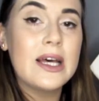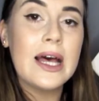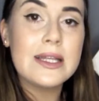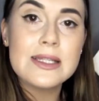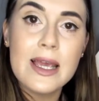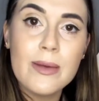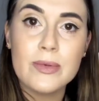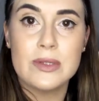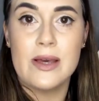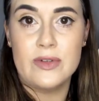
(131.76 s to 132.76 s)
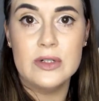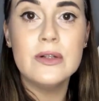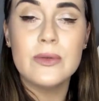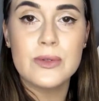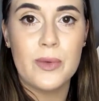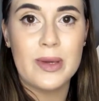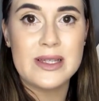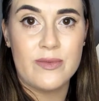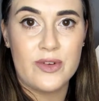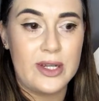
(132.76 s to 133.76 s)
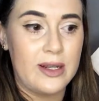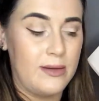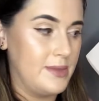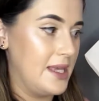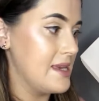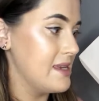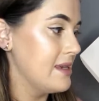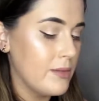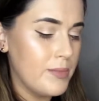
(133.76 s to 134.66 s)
at table level, also because I'm very clumsy.